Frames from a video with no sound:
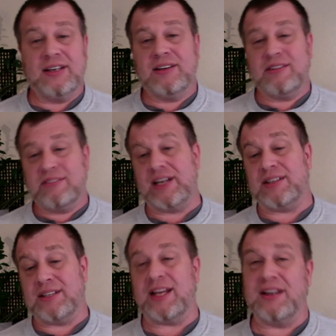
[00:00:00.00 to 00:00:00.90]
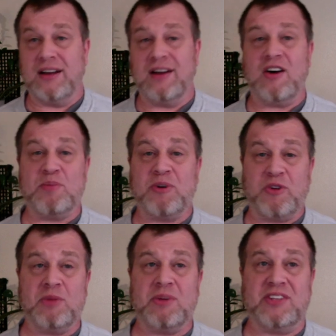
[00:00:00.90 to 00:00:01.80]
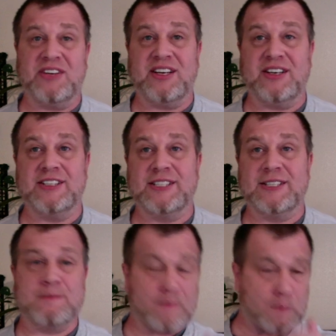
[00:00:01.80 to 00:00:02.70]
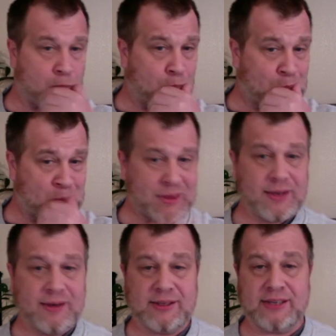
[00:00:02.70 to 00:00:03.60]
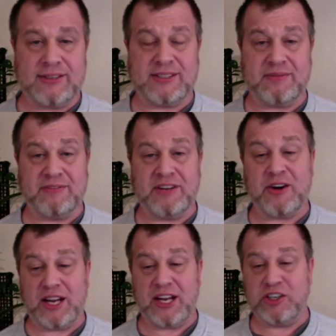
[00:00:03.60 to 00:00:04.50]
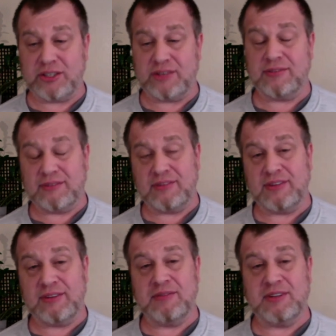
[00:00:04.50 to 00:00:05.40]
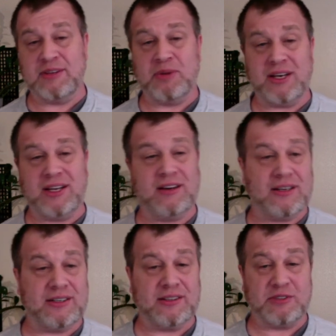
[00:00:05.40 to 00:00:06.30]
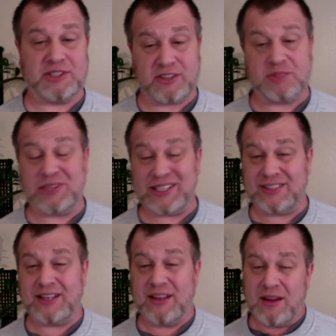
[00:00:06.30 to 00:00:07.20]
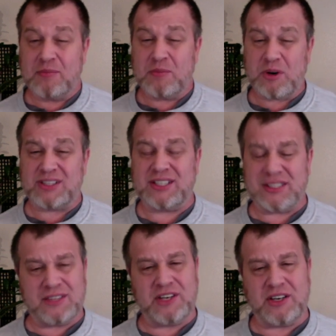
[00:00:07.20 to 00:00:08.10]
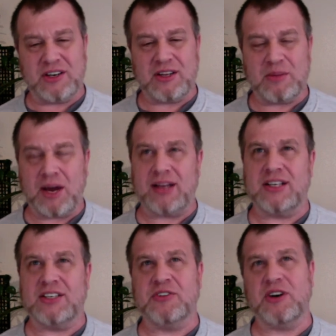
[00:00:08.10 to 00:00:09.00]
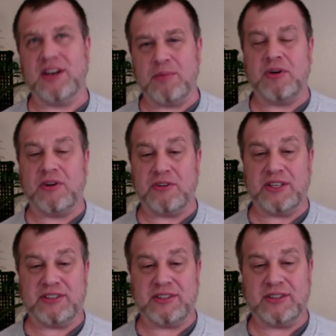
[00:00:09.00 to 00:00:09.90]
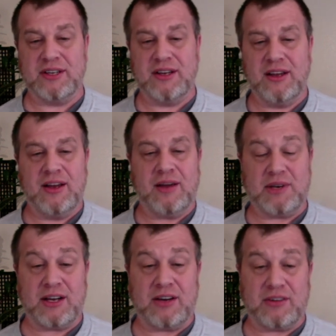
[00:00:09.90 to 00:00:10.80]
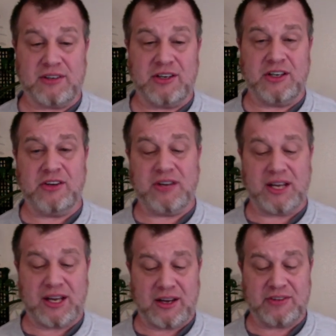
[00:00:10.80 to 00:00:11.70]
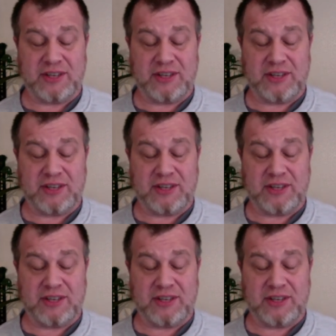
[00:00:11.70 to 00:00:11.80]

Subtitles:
Well, like all performance figures, there's some variation depending on the results, but it's more extensive here in the mileage for a number of reasons. I mean, not only do you have